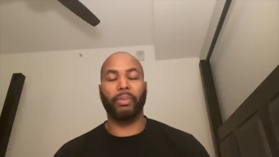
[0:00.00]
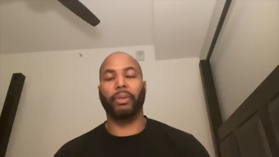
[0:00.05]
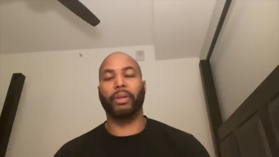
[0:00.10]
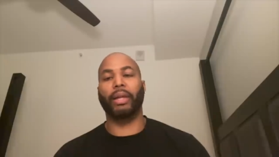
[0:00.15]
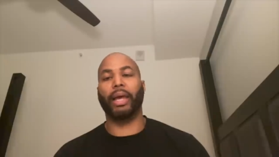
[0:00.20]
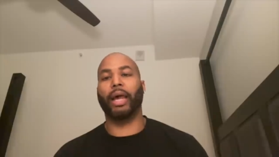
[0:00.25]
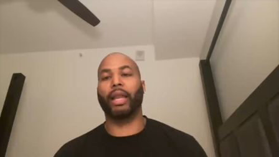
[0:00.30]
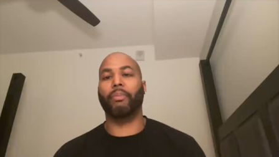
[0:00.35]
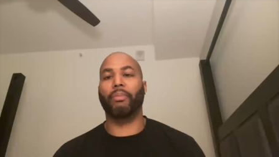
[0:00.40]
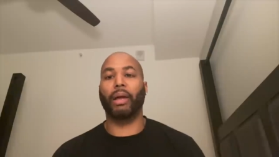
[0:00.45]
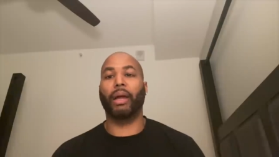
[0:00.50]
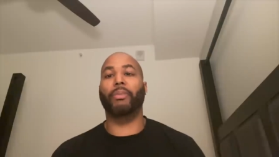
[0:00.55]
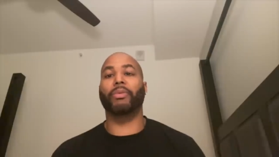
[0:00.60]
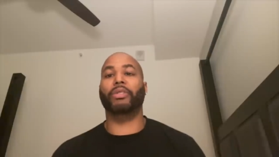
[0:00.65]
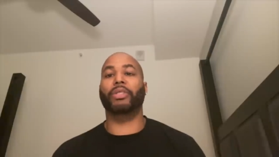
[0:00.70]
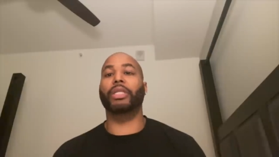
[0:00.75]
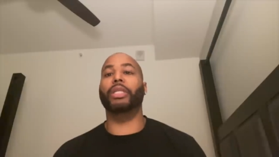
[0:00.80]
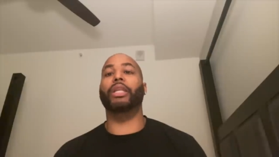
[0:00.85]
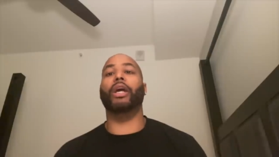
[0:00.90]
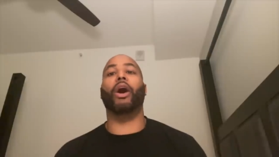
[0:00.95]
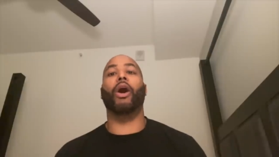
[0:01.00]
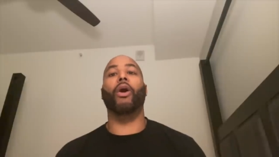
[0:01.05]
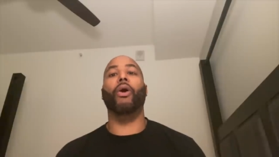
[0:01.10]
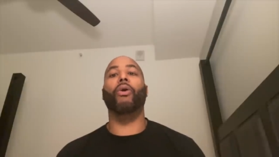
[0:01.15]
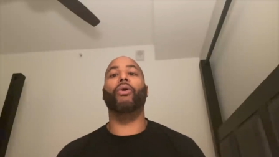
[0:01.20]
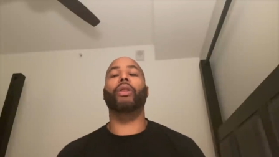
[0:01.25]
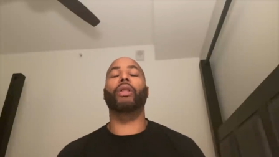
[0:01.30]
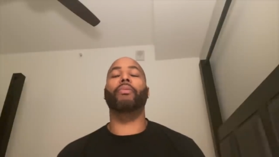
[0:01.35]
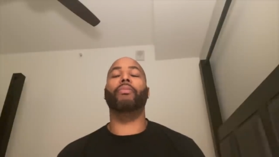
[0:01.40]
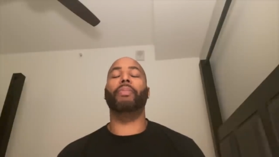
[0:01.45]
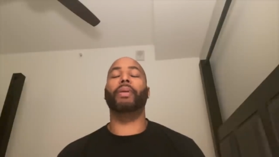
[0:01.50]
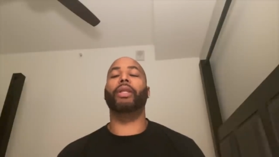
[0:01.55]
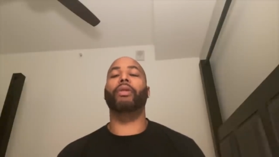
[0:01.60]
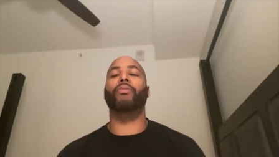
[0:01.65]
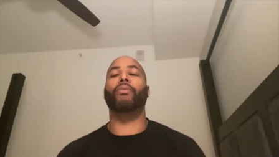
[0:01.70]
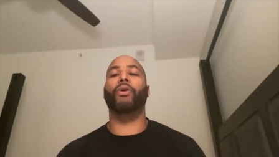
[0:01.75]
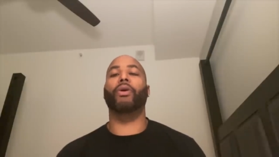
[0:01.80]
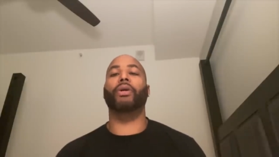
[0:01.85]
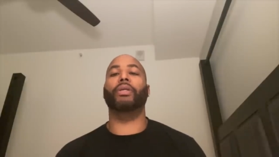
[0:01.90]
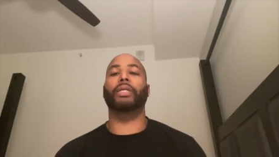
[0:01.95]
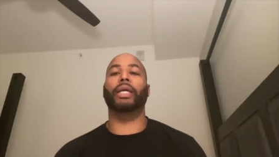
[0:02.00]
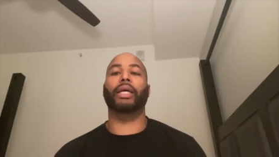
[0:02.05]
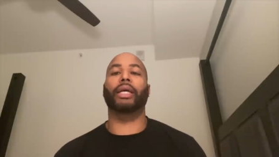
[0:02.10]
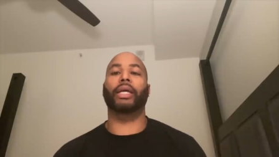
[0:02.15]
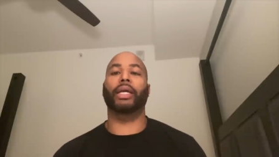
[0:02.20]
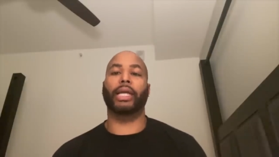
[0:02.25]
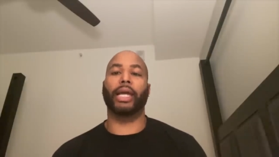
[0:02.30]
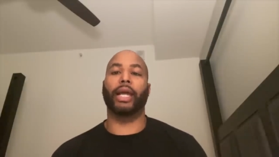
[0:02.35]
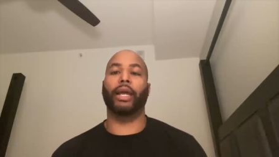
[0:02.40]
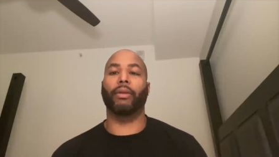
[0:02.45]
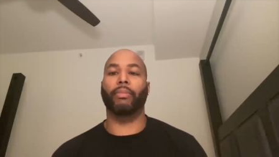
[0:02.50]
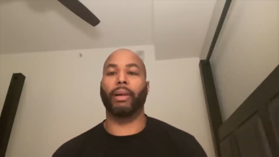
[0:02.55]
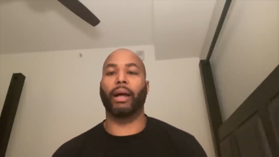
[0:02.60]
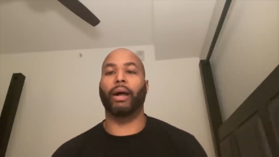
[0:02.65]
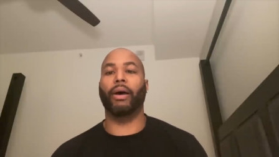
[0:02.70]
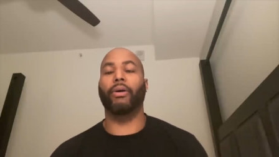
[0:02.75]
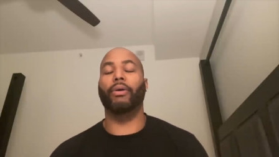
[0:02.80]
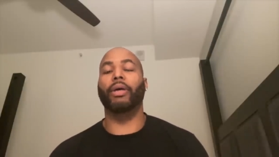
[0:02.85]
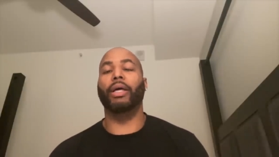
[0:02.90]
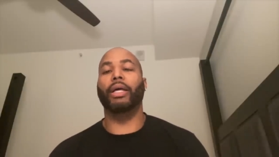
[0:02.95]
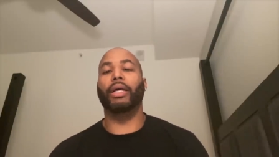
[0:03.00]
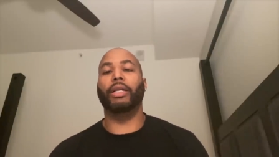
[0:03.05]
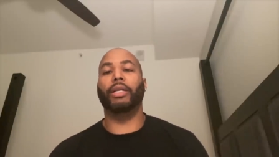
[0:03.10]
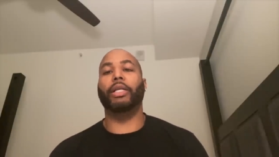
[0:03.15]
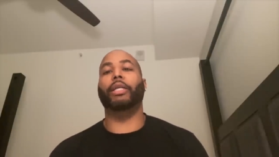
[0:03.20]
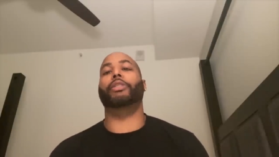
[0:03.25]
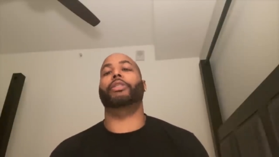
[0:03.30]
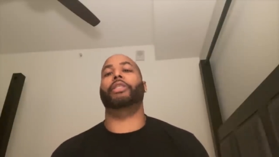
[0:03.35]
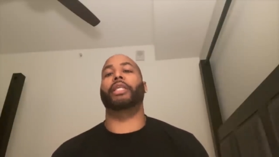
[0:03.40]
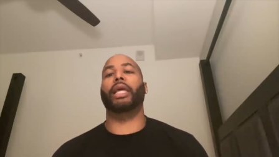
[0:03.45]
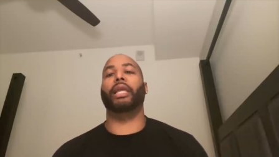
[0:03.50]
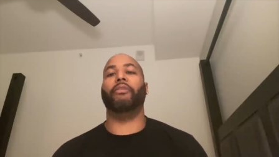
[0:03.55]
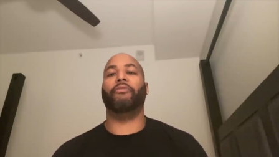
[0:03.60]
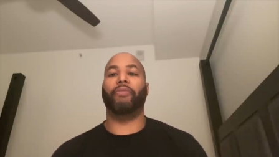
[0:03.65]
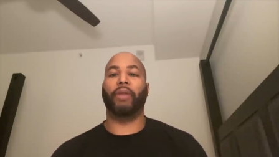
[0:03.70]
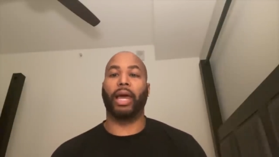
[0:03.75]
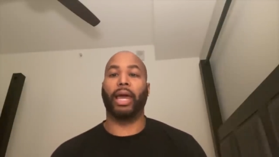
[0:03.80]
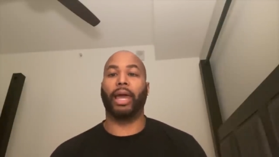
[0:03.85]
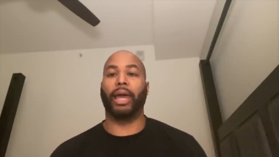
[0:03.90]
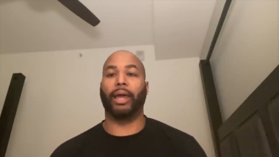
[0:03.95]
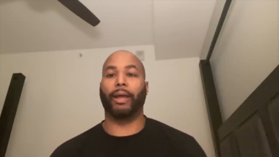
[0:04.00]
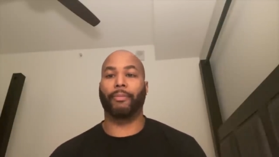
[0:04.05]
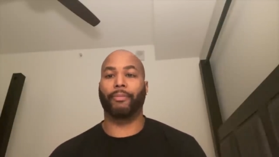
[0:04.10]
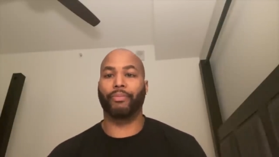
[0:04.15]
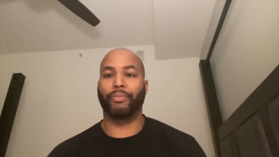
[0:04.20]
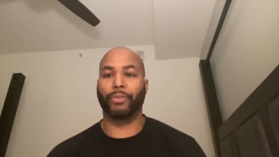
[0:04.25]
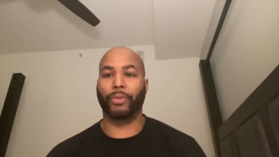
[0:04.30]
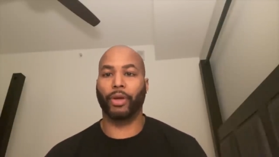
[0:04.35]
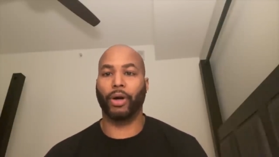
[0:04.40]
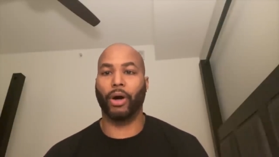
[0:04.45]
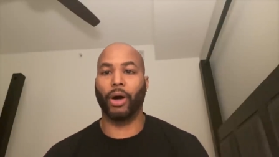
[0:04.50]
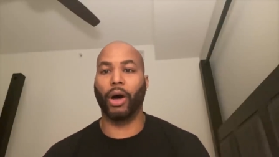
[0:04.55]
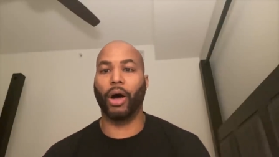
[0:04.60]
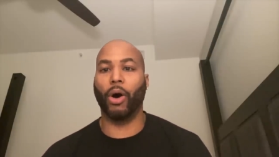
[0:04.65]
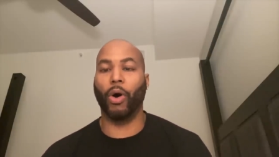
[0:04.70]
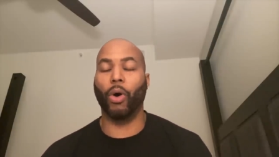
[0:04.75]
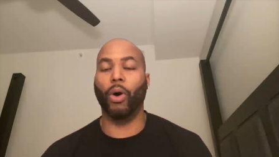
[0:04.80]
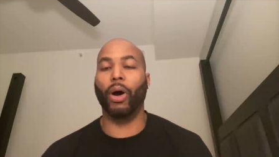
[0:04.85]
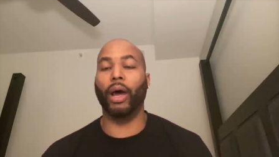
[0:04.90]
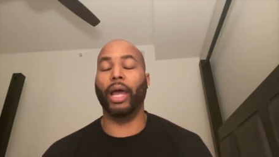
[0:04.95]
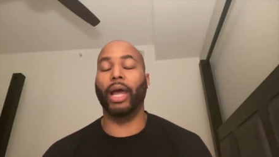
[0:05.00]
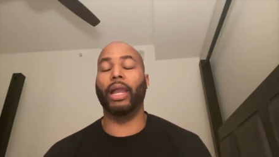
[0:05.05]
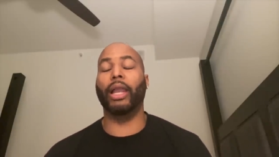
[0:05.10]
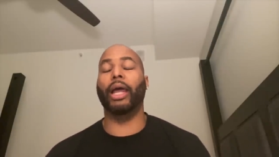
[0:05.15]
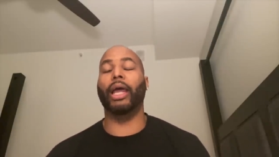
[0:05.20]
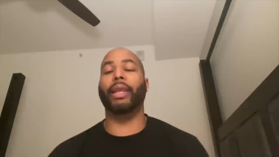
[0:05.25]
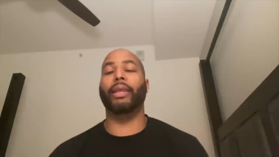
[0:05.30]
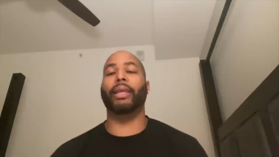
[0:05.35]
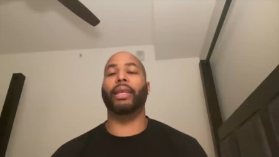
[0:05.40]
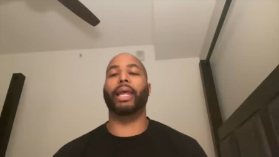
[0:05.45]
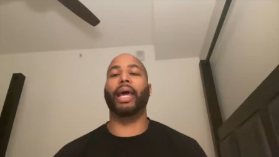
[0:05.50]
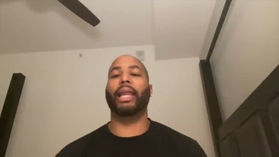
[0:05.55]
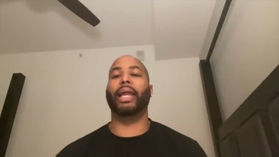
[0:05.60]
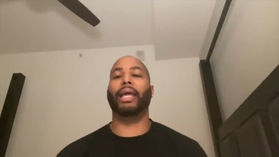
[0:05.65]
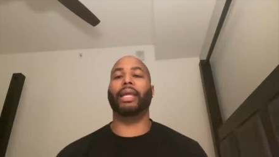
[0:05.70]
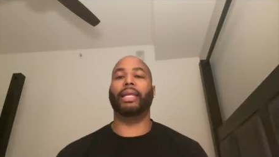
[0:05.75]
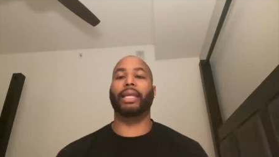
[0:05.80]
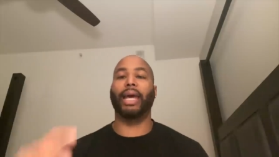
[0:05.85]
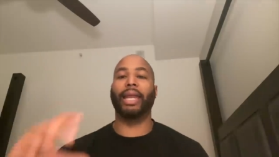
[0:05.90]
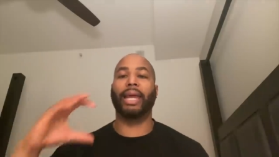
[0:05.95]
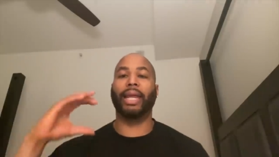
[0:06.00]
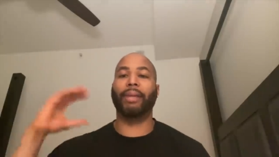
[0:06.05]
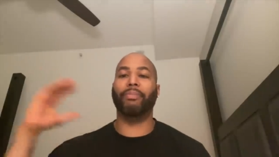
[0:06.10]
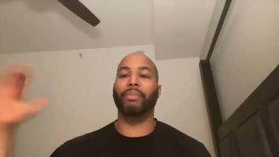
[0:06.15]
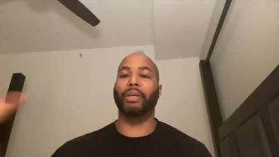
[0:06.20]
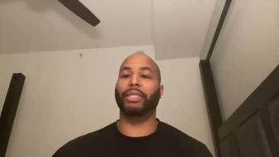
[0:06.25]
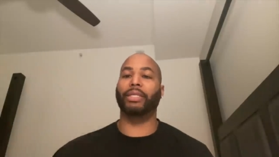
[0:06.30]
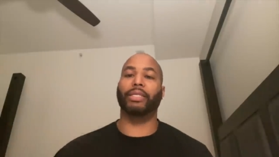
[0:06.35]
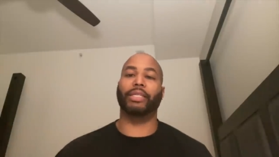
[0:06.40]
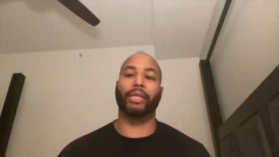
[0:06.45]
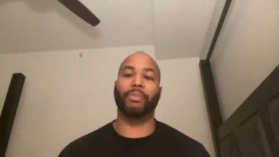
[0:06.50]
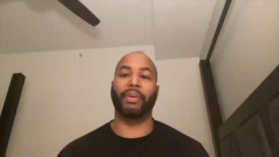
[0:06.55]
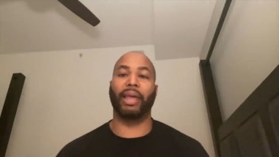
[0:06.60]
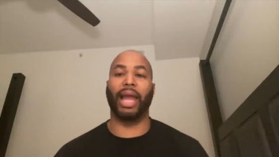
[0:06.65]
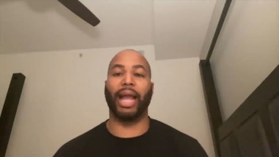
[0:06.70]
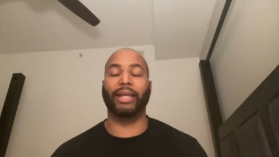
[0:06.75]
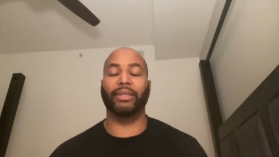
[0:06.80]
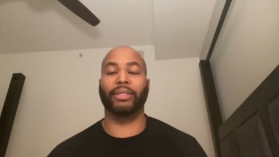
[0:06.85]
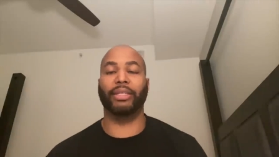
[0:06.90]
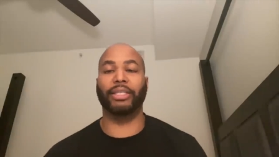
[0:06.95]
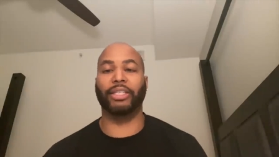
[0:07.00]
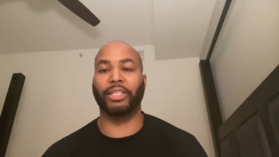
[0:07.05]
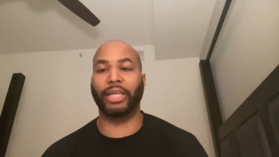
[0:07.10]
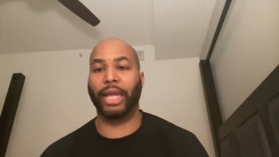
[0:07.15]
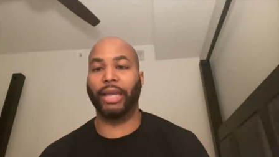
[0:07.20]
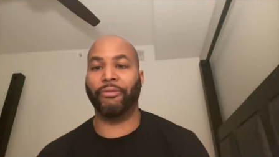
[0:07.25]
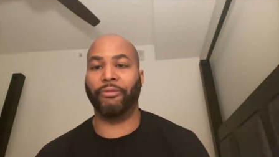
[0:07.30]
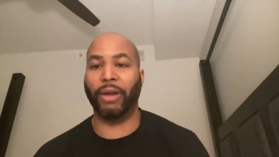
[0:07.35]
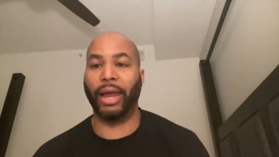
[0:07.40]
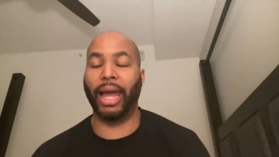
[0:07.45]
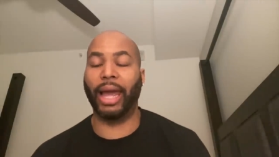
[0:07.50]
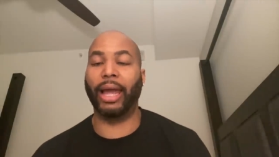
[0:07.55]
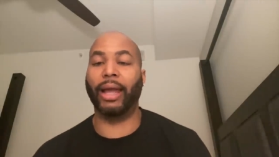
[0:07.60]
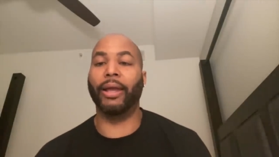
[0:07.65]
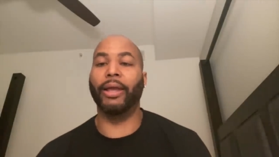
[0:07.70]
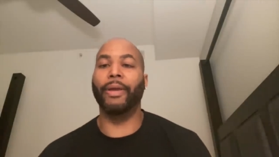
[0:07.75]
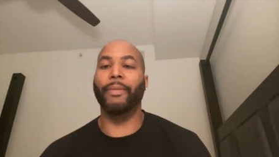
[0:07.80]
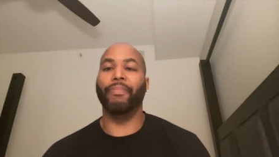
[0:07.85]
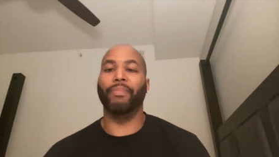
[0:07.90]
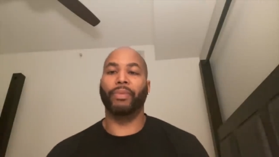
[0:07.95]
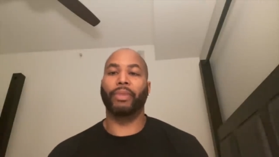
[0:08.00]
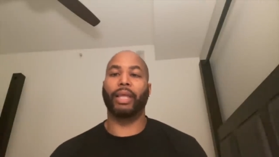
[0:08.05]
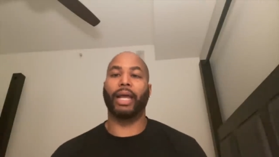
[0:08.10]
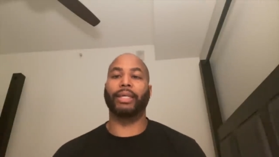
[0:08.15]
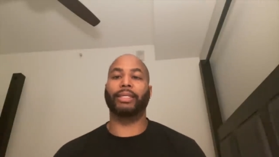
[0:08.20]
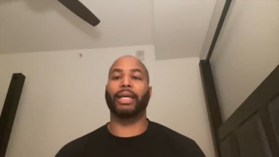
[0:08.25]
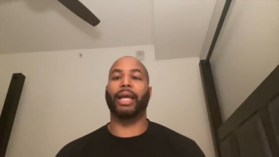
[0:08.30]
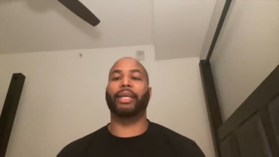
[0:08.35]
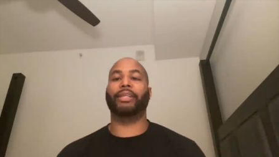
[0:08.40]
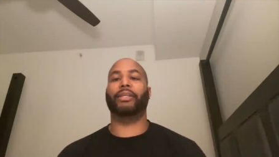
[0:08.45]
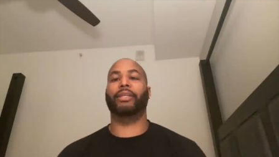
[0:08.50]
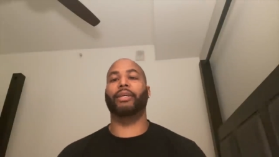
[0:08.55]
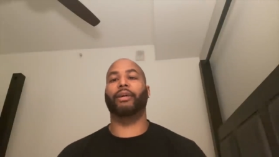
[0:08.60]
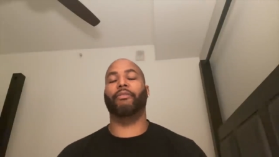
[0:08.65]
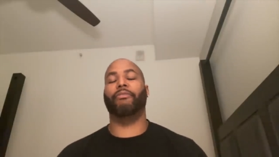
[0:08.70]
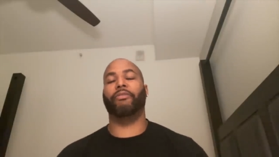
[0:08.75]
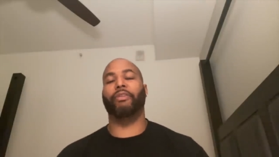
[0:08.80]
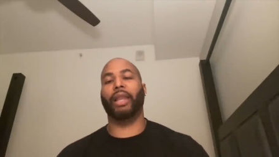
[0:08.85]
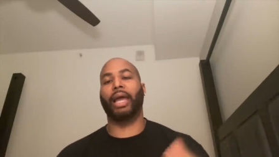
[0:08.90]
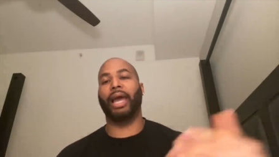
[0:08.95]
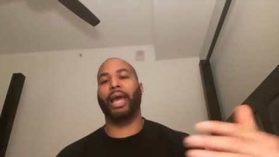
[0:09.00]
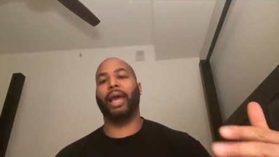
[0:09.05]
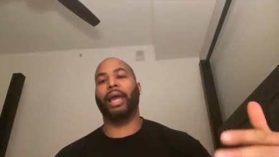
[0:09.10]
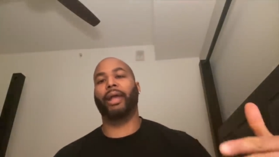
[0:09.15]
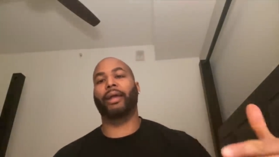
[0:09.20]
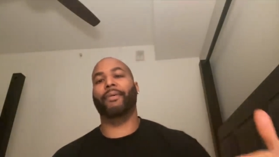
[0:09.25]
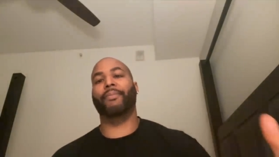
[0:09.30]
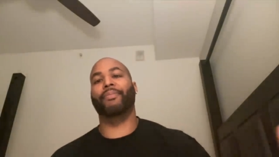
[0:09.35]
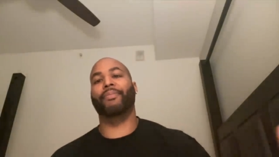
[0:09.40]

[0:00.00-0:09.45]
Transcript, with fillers: in Alabama seem to only be the ones that could care about the state flag. Uh, or and, and that ain't that ain't Mississippi actually state flag. That's actually a flag